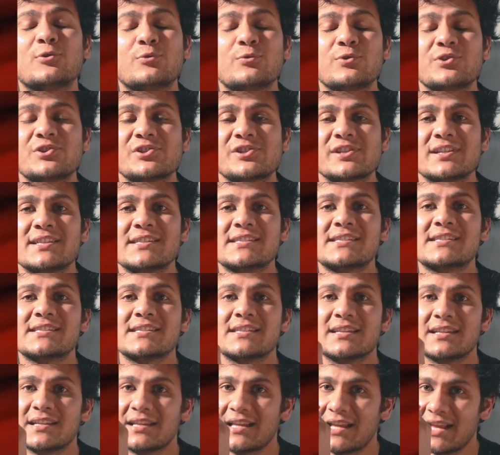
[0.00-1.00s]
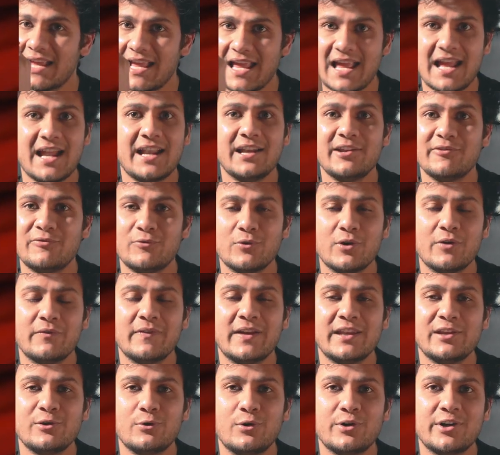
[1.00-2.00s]
your questions. And if you have
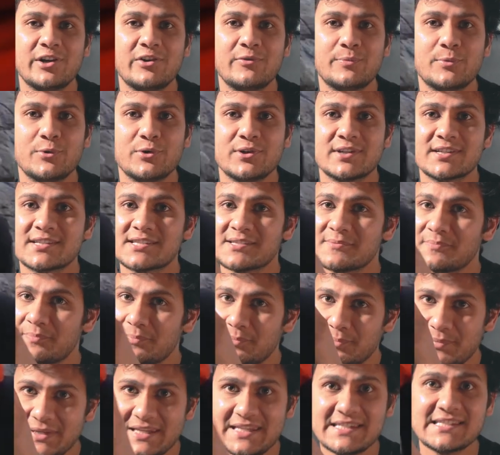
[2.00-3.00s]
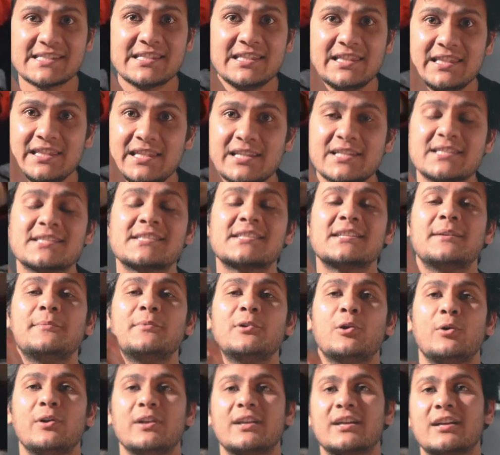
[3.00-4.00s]
any other products, please list them
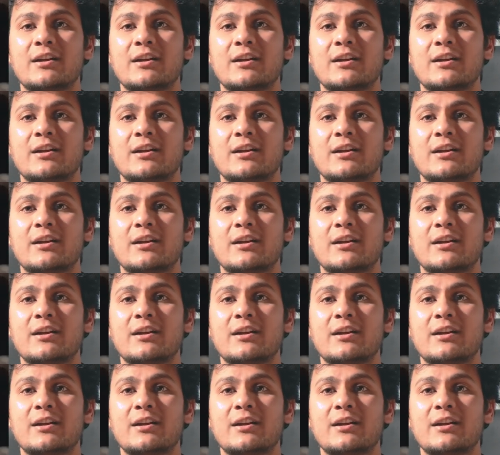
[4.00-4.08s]
down in the